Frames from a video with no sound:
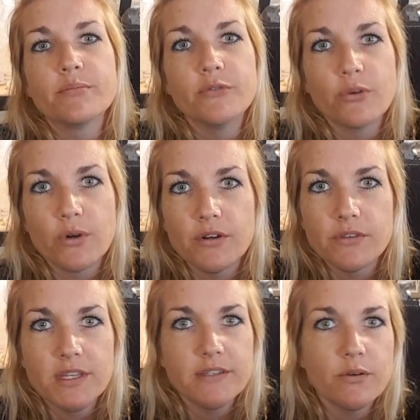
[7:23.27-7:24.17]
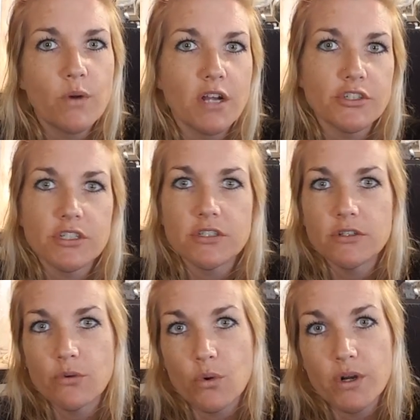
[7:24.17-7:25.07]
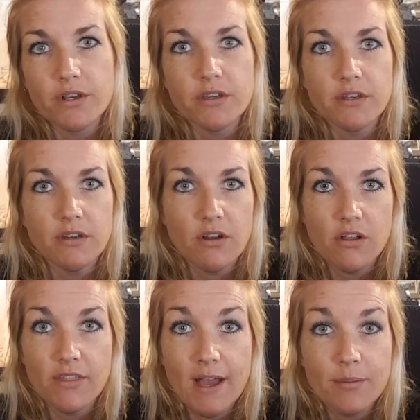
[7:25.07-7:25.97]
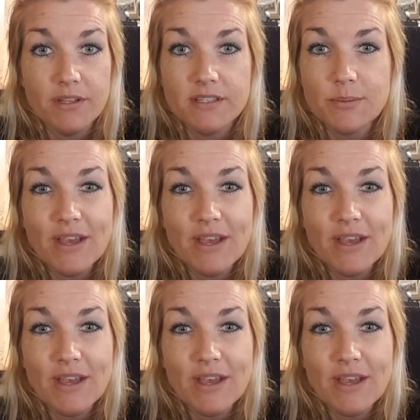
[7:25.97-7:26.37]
north into Washington, Oregon, and all that place.